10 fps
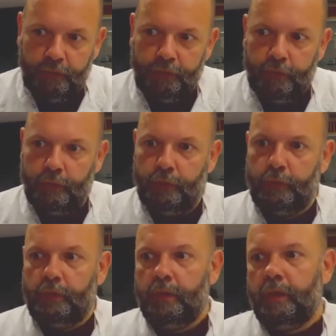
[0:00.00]
to
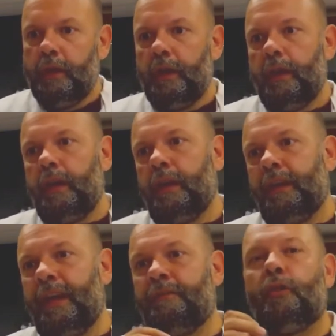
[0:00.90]

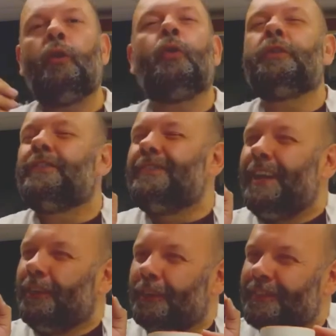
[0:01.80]
give all the
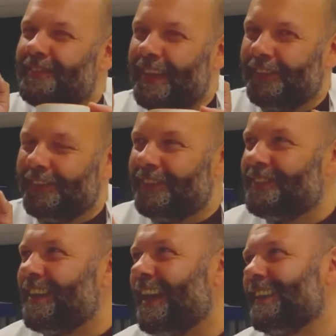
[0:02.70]
telltale
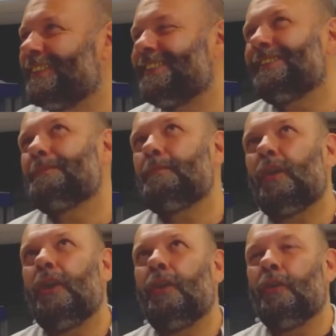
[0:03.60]
signs
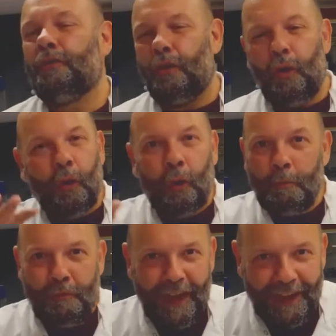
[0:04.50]
of all
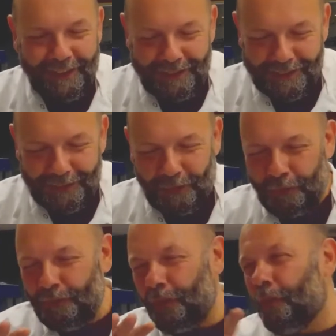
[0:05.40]
brands,
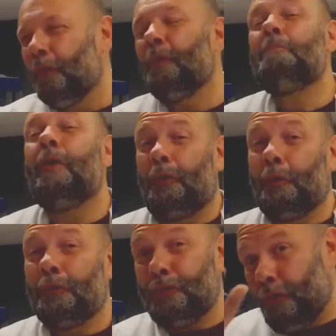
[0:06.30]
of all
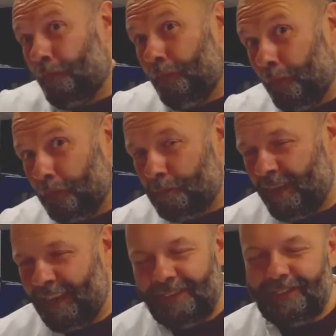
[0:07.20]
models of those
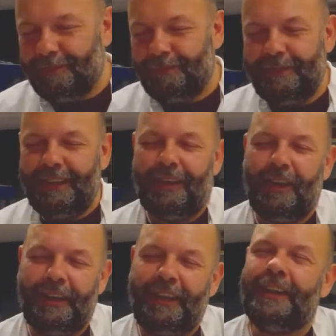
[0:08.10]
brands,
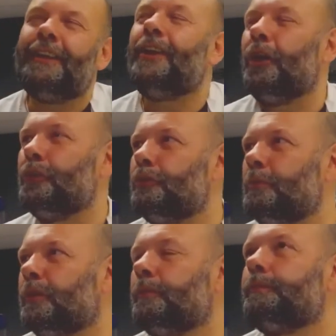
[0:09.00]
undoable.